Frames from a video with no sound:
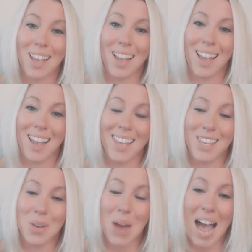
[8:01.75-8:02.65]

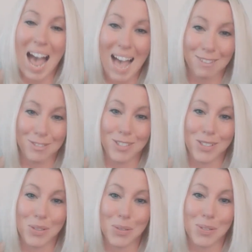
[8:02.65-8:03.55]
you have
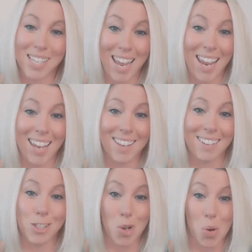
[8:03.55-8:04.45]
to take
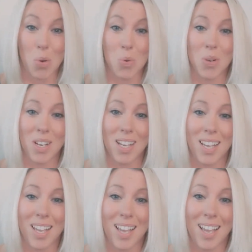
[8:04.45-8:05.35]
no
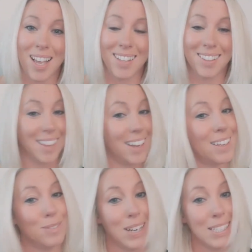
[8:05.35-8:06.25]
like a
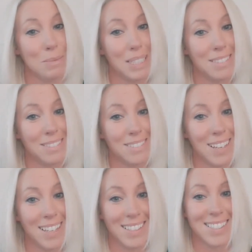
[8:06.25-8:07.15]
vitamin
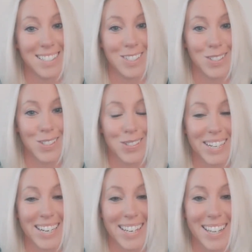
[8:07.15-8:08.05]
in this
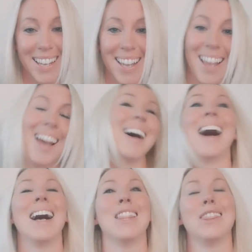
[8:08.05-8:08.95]
industry.
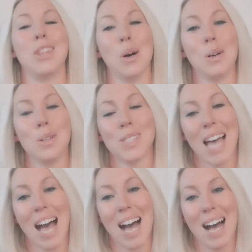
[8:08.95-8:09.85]
Those
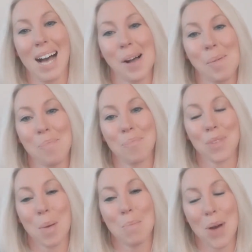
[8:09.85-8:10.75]
are
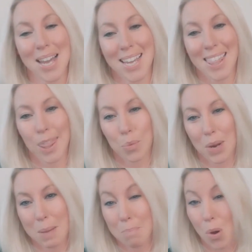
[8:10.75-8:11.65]
my 3
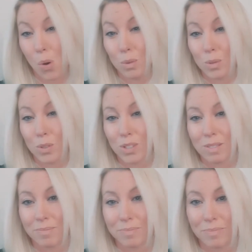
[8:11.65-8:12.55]
bones.
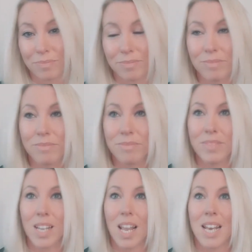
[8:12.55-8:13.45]

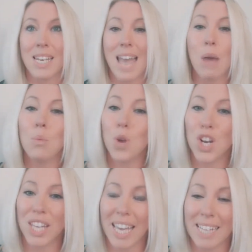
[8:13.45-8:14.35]

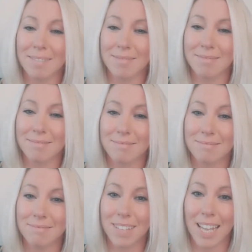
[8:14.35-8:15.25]
Networking
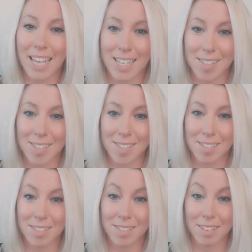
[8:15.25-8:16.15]
is
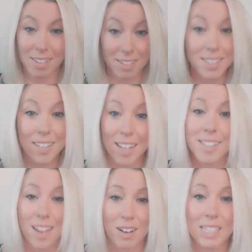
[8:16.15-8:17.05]
today's
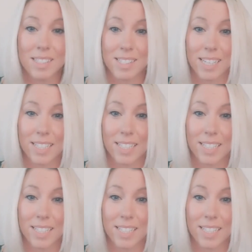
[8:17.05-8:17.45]
currency.